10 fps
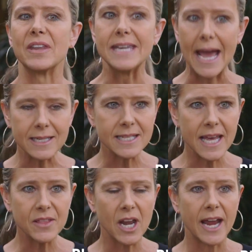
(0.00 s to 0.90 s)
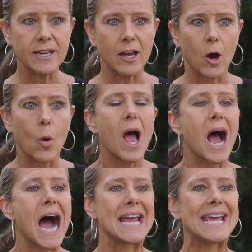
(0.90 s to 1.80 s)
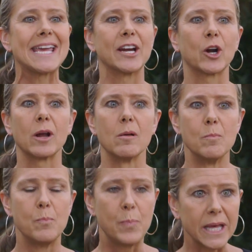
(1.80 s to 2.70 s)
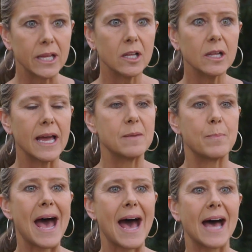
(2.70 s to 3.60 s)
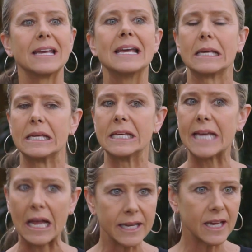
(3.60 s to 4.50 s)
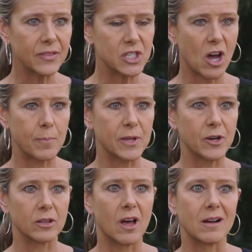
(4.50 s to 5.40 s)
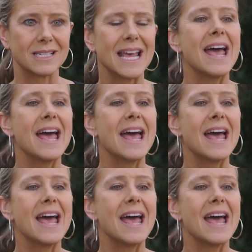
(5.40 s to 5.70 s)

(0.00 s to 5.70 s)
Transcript: next thing that I know, I hear Bill and Pat yelling at the top of their lungs,